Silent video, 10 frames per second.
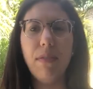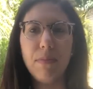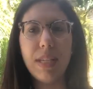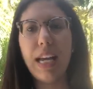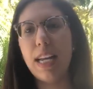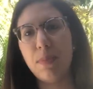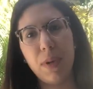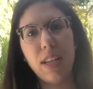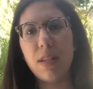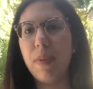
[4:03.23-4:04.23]
besides
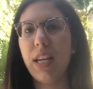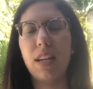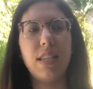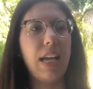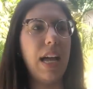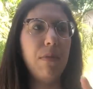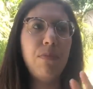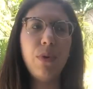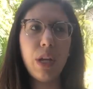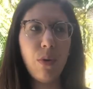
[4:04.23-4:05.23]
putting Dominican aside and
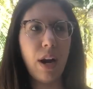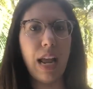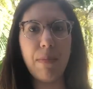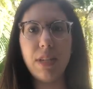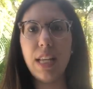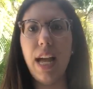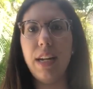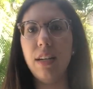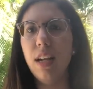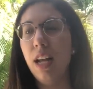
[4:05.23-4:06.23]
putting where I am
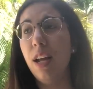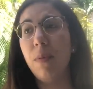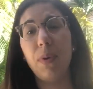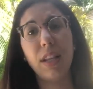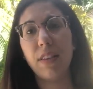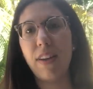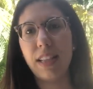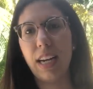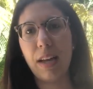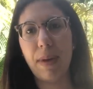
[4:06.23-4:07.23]
aside and putting the
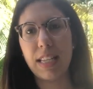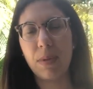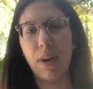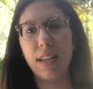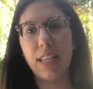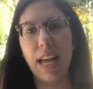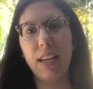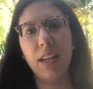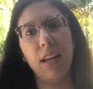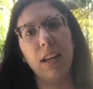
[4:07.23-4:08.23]
fact that I like basketball
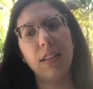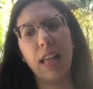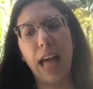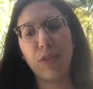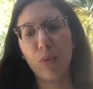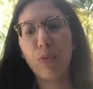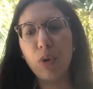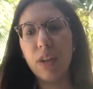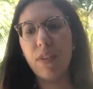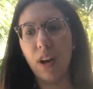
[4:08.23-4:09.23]
aside, at the
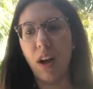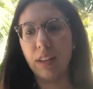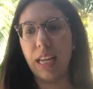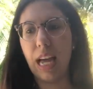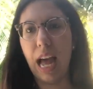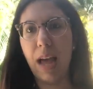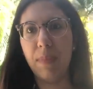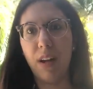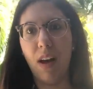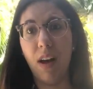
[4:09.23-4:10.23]
root of it all, I
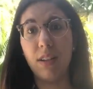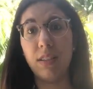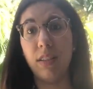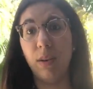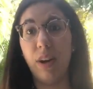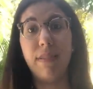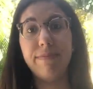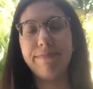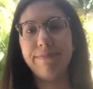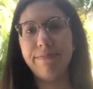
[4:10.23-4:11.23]
belong to the Lord
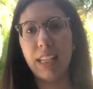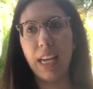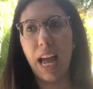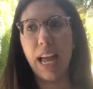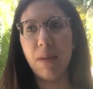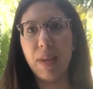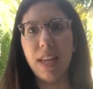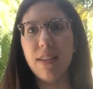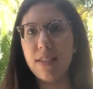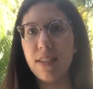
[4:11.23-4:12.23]
and I am
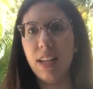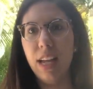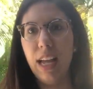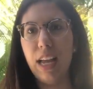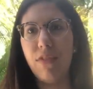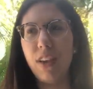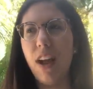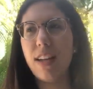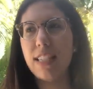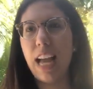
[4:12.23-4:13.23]
His. And for the
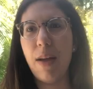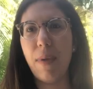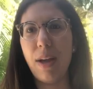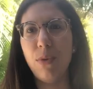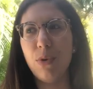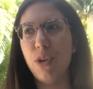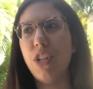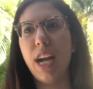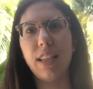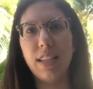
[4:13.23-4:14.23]
longest time, I would
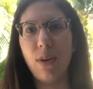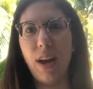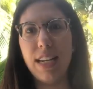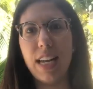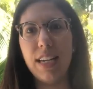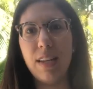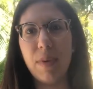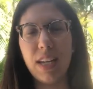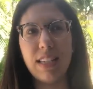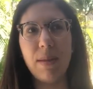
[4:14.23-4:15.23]
reject this whole identity
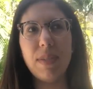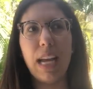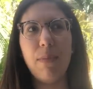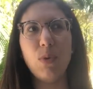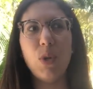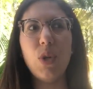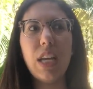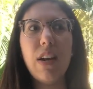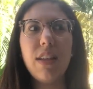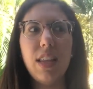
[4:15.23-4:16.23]
because sometimes when you
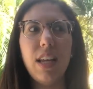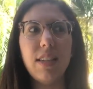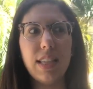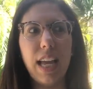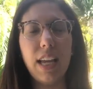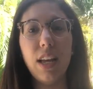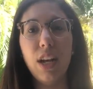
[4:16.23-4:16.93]
hear things like